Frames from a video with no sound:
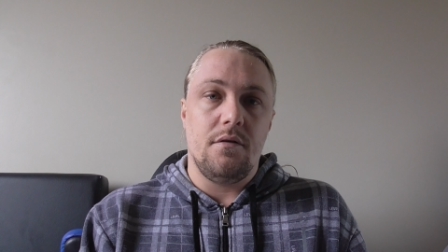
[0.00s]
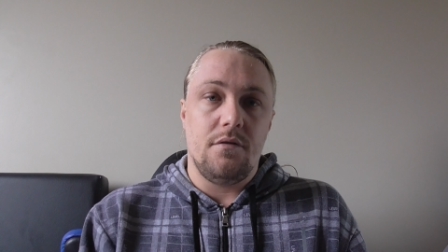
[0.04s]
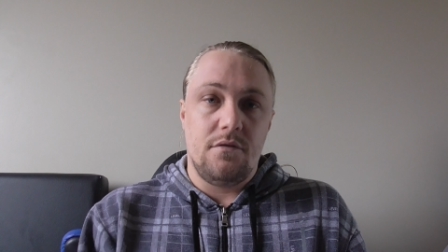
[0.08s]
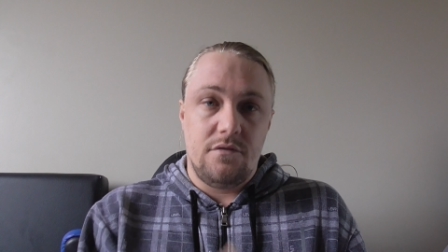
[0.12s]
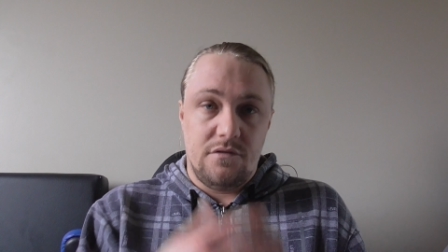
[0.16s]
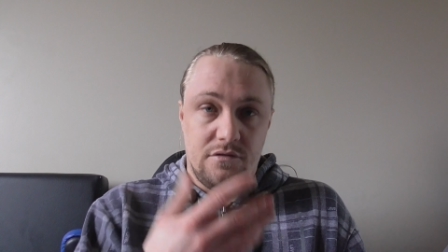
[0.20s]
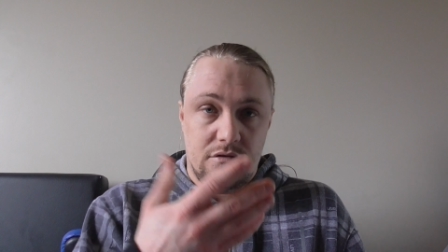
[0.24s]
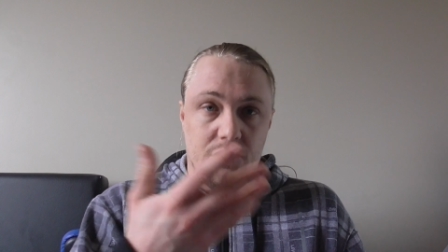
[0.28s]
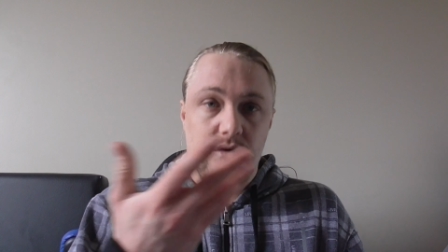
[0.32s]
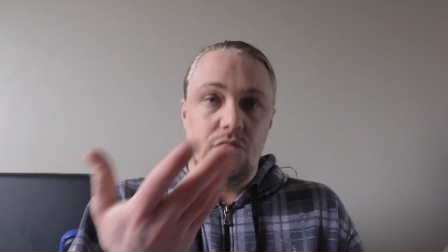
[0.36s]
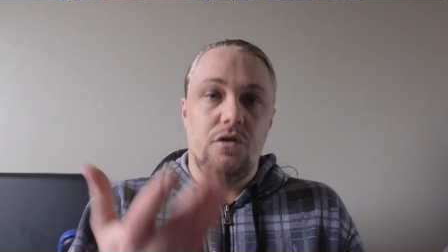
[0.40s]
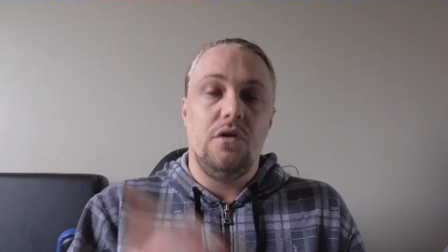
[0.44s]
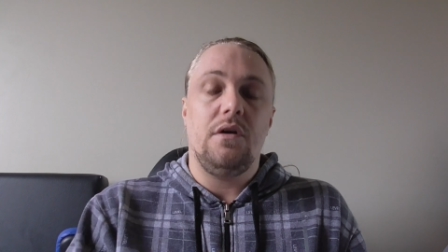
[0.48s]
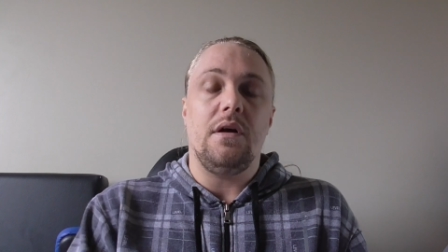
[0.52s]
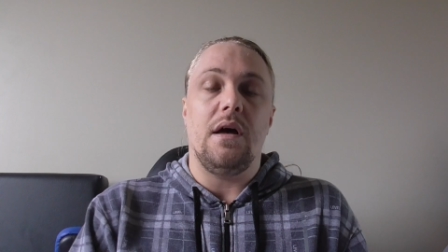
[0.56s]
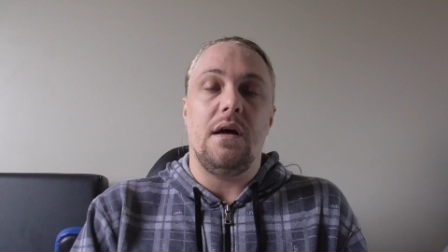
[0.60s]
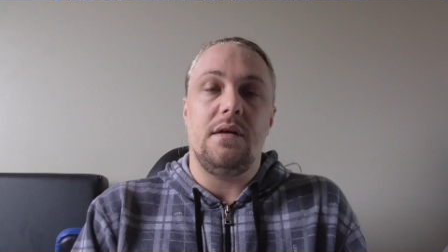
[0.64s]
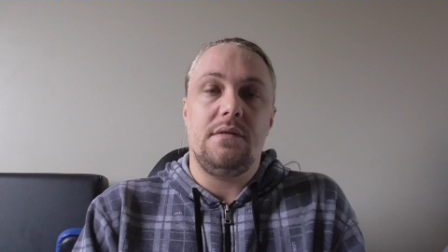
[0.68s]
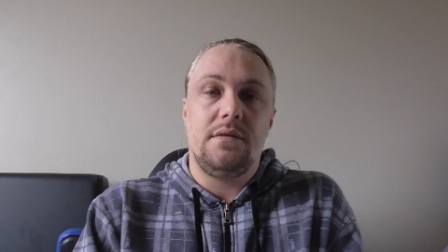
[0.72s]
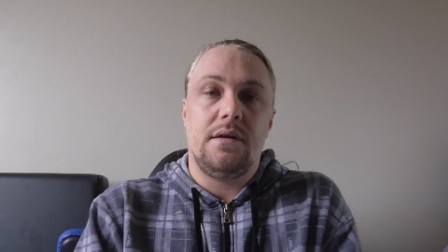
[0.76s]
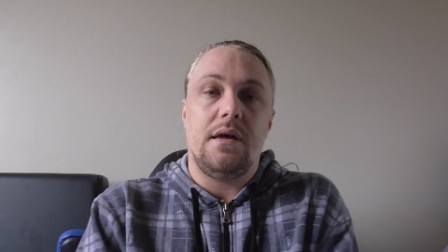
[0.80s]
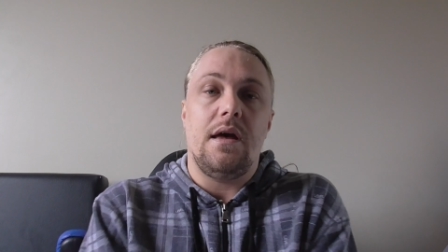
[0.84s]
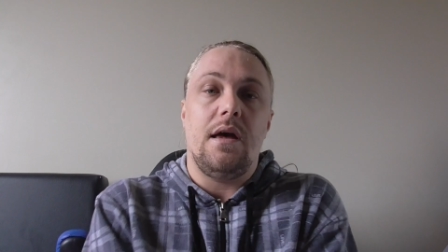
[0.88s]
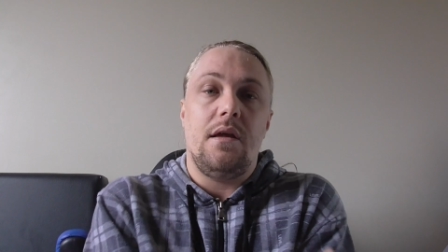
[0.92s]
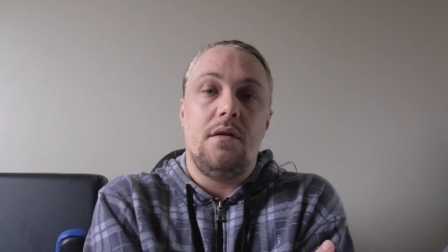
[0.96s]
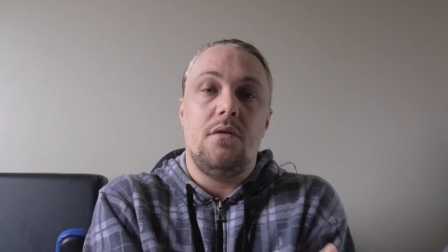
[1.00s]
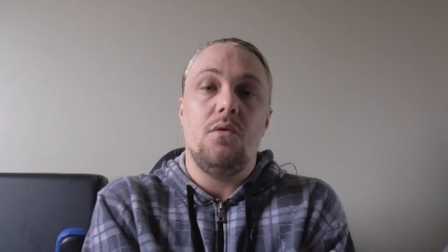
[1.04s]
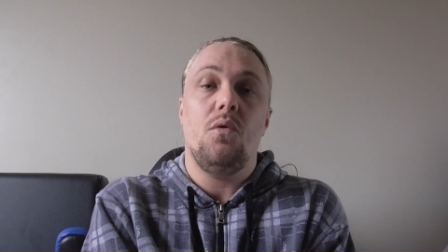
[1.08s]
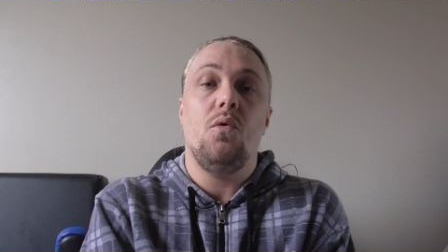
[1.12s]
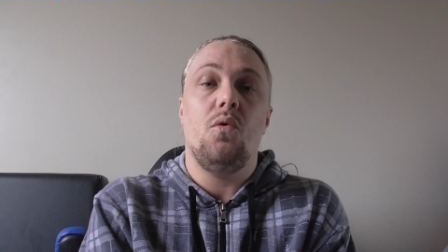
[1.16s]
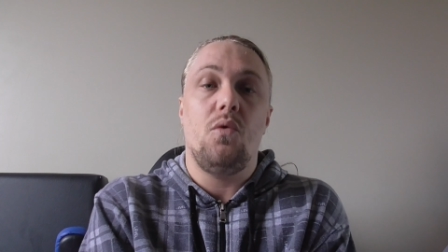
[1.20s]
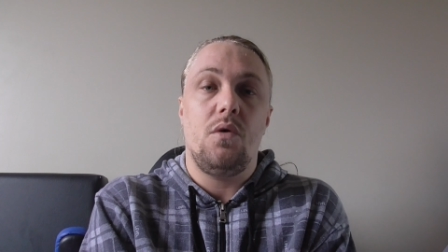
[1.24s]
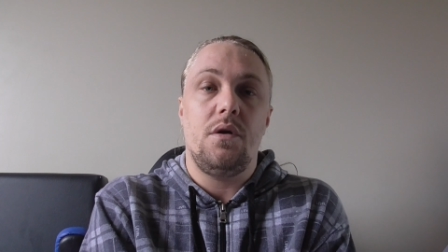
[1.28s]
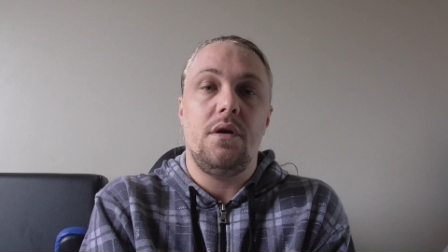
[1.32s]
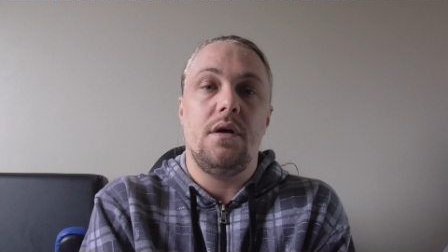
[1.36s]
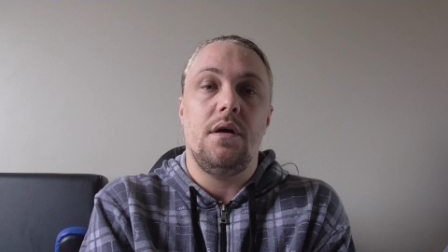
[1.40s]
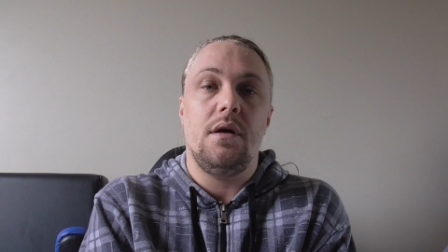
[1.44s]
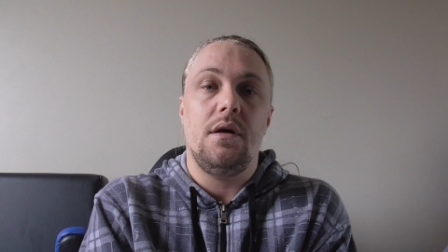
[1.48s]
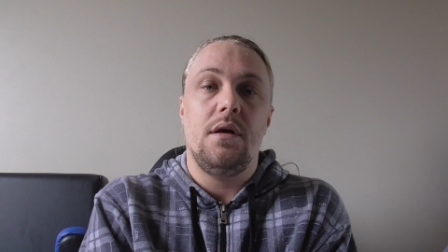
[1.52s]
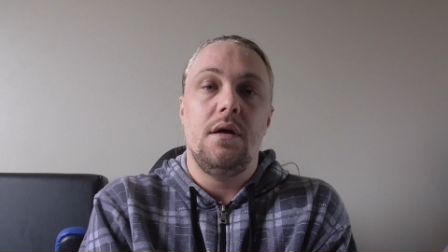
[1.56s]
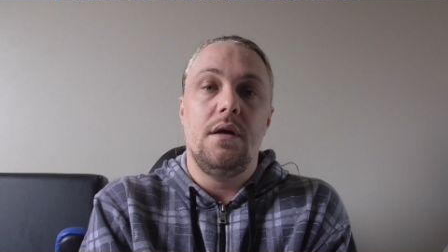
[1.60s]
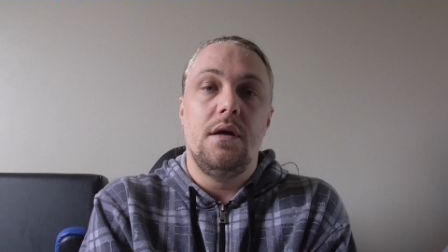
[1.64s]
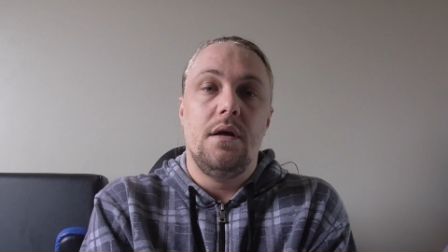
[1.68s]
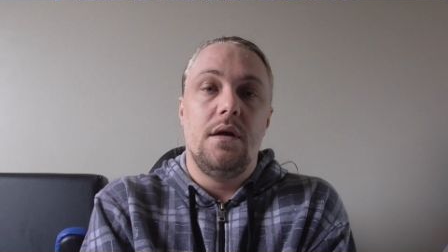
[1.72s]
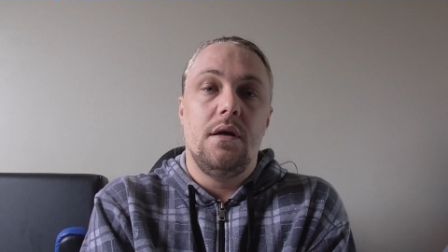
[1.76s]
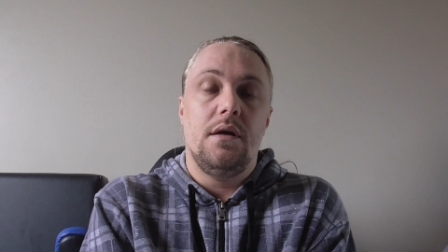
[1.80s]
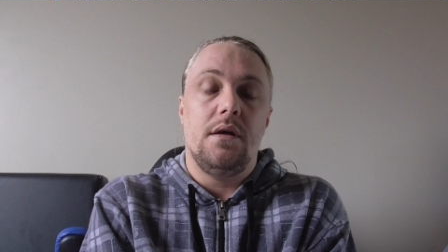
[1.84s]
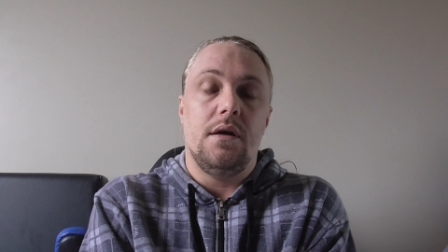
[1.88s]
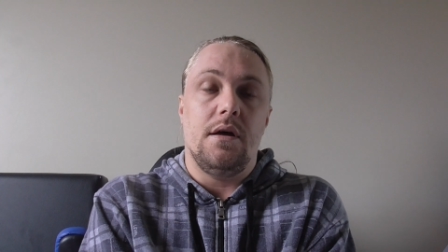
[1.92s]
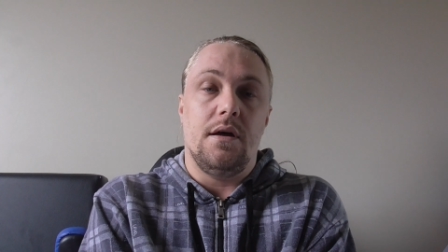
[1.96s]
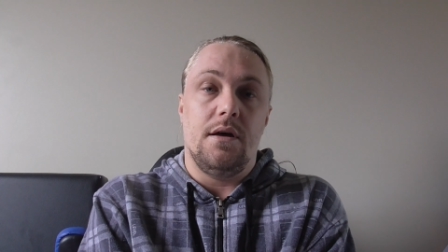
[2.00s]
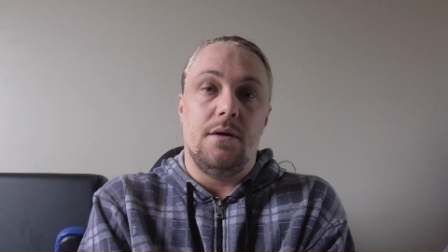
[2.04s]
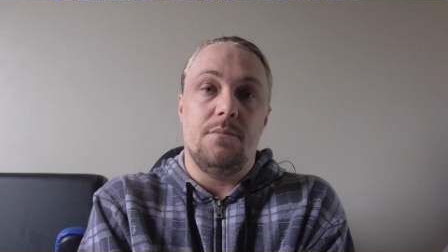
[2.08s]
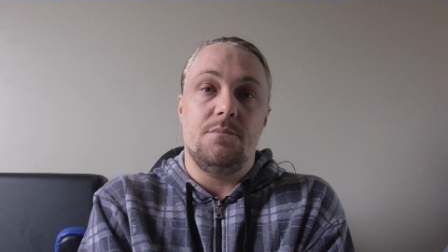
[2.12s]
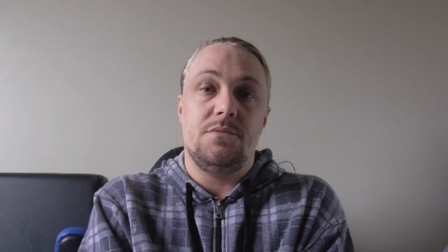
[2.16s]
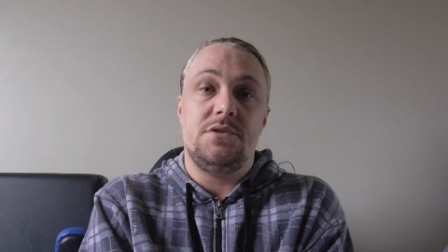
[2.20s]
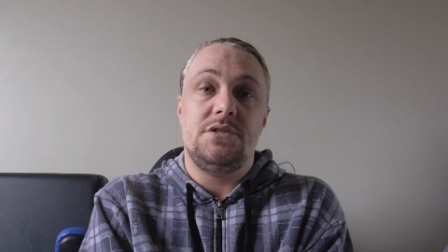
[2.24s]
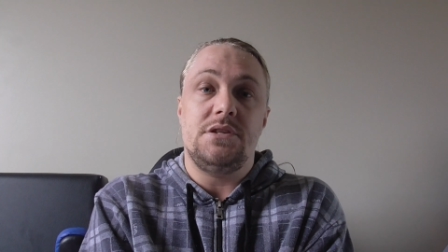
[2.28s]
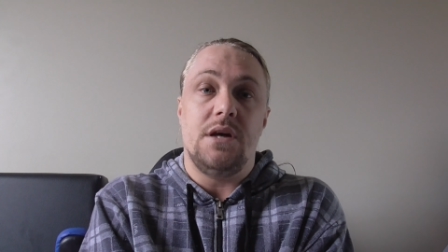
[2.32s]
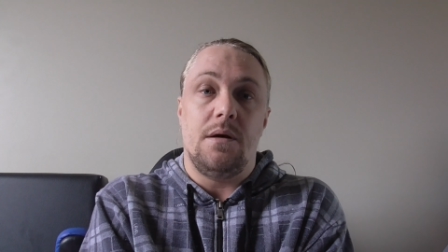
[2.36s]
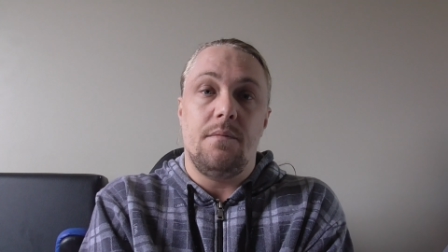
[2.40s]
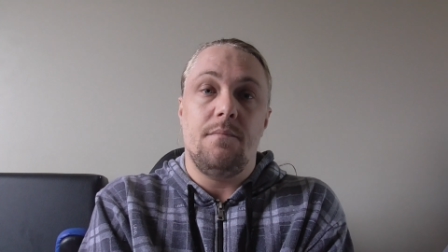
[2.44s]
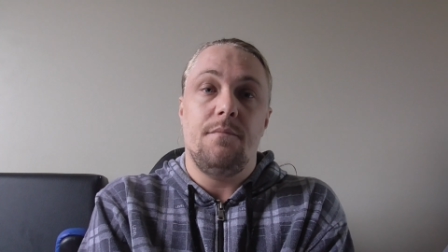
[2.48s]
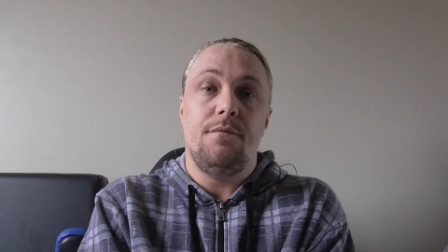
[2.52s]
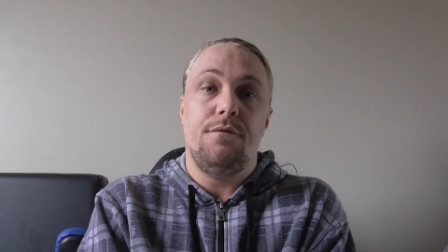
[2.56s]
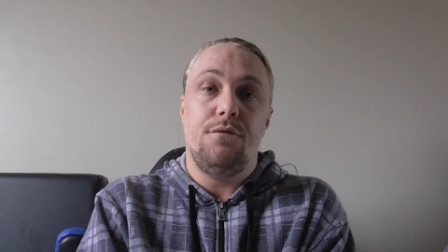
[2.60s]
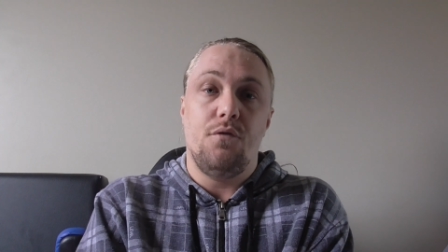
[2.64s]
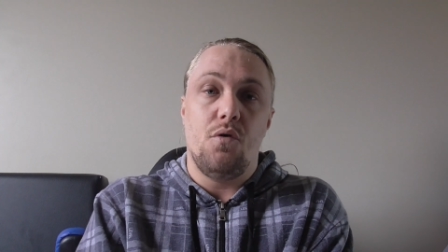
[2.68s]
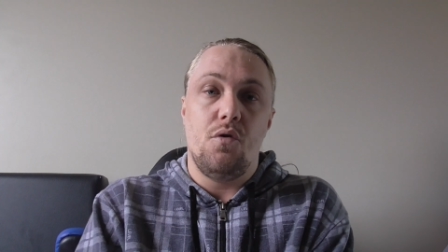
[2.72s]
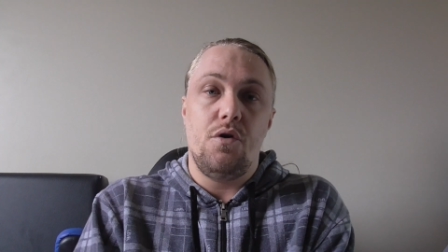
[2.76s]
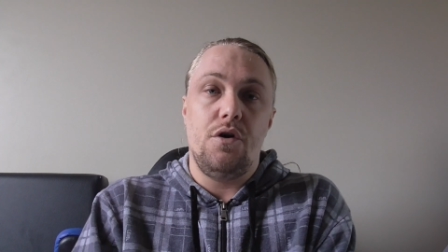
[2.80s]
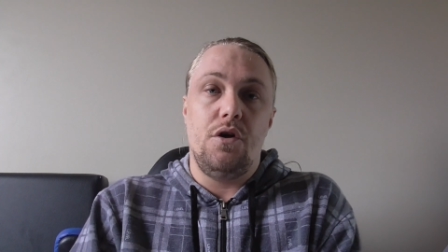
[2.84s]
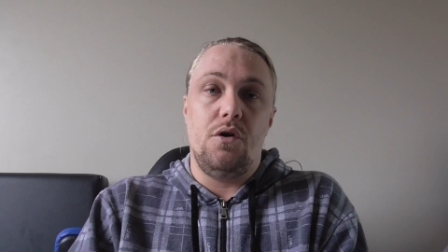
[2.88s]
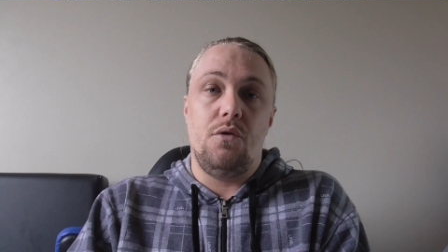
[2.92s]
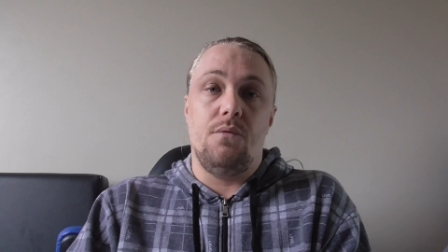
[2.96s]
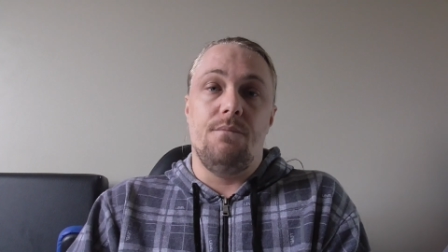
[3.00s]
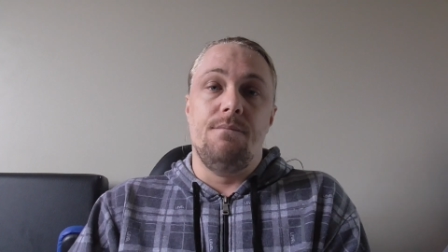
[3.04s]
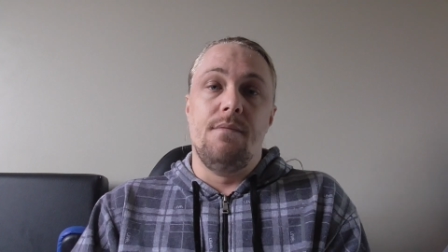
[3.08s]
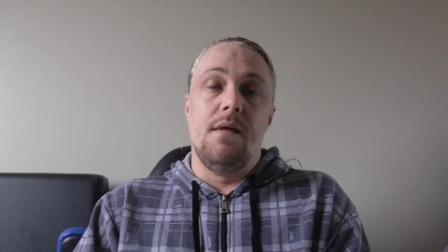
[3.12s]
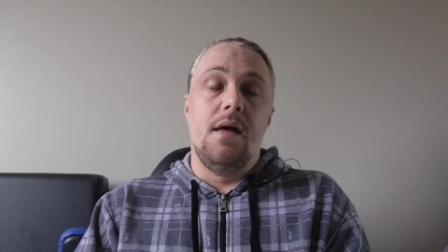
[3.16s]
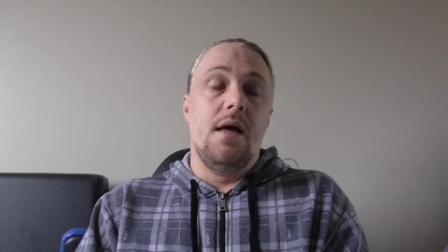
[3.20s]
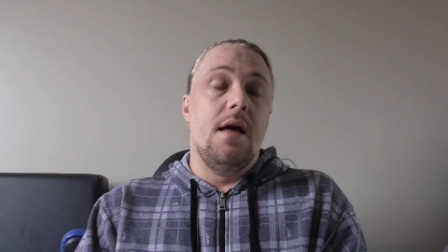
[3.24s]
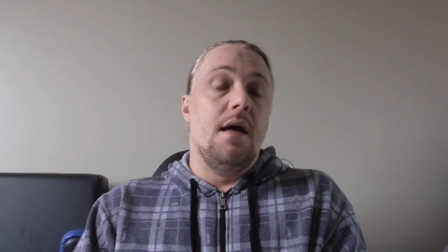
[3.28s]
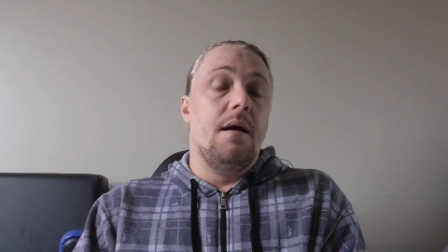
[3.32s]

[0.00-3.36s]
so you guys can order some for you.